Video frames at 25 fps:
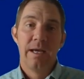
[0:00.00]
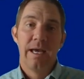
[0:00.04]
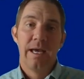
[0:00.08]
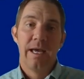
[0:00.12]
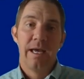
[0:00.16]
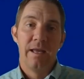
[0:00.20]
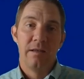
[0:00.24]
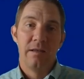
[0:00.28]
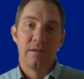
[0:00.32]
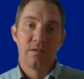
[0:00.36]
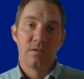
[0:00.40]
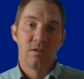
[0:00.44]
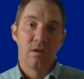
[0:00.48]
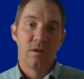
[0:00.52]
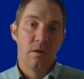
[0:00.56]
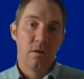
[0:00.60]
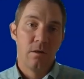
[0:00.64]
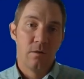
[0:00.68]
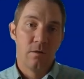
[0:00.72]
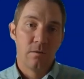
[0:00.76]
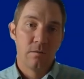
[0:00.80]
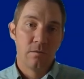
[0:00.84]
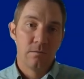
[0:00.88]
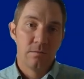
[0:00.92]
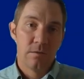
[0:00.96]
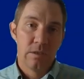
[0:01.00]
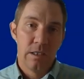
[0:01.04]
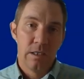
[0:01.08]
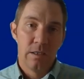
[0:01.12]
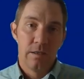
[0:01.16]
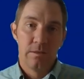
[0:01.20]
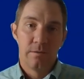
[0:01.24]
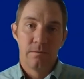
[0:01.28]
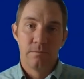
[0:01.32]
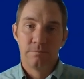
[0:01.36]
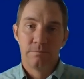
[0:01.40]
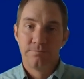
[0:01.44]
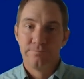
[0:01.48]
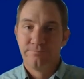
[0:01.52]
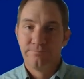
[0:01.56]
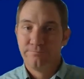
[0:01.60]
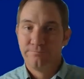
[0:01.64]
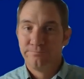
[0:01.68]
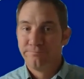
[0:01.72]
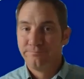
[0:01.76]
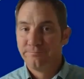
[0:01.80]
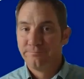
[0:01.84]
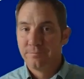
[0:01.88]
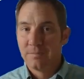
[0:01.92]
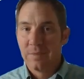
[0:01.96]
And so,
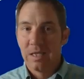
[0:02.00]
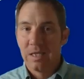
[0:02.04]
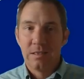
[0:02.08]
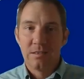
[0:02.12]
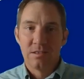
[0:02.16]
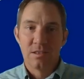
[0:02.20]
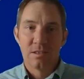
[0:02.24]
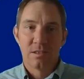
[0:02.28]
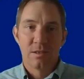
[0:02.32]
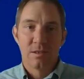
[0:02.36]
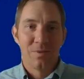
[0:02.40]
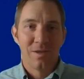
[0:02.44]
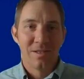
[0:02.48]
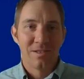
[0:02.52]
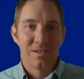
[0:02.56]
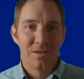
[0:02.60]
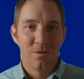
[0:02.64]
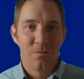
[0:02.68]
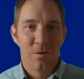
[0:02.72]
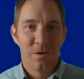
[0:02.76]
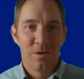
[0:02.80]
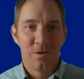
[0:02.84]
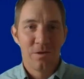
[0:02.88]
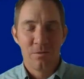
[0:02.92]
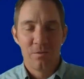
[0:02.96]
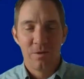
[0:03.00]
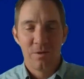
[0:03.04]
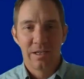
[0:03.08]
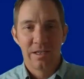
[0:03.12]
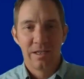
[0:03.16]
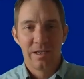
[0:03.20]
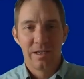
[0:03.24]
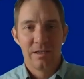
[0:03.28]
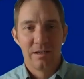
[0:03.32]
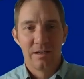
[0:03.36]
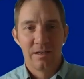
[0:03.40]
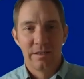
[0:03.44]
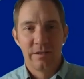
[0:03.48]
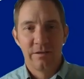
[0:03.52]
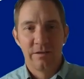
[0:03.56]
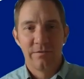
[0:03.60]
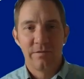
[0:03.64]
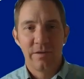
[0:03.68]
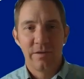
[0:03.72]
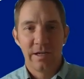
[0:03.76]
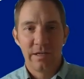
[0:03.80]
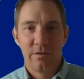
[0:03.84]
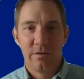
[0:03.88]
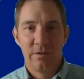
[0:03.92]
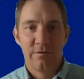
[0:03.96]
it just depends on whether you want to get in a legal
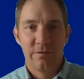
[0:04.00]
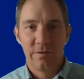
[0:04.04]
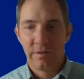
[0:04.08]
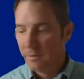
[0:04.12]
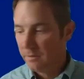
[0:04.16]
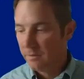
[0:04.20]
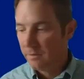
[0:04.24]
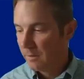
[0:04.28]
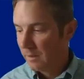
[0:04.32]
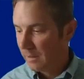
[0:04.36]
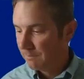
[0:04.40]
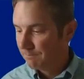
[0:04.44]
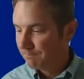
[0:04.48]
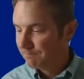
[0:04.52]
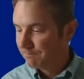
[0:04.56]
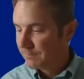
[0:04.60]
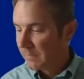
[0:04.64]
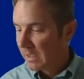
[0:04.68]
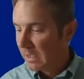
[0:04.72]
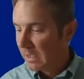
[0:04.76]
fight over it or not.